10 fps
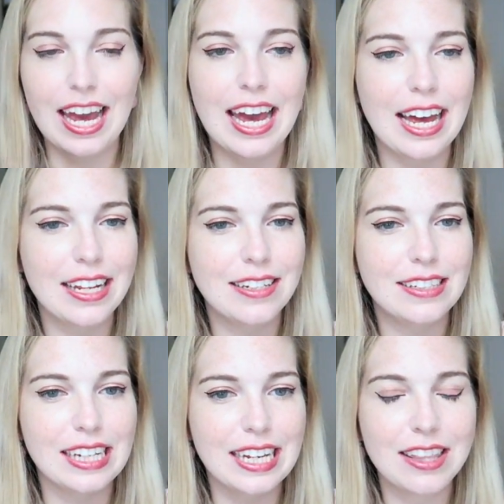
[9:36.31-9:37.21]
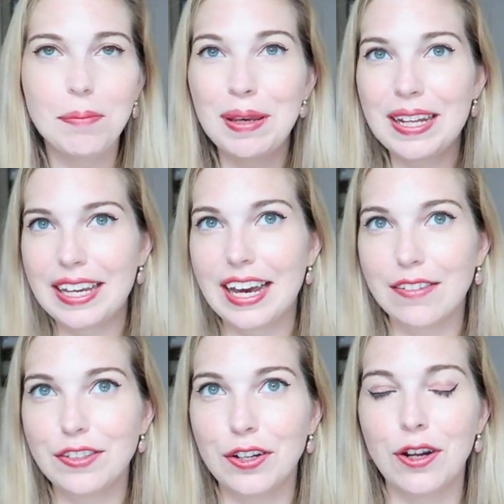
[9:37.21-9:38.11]
And in the
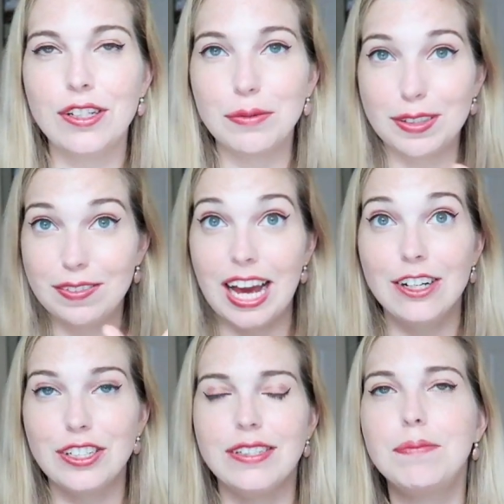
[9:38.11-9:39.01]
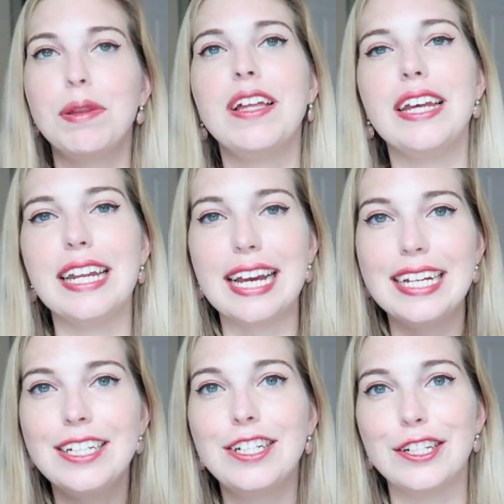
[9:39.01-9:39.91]
PDFs, you'll notice we actually split it
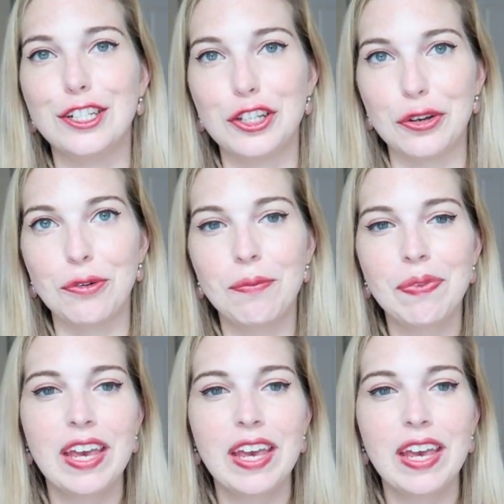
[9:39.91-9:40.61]
into two: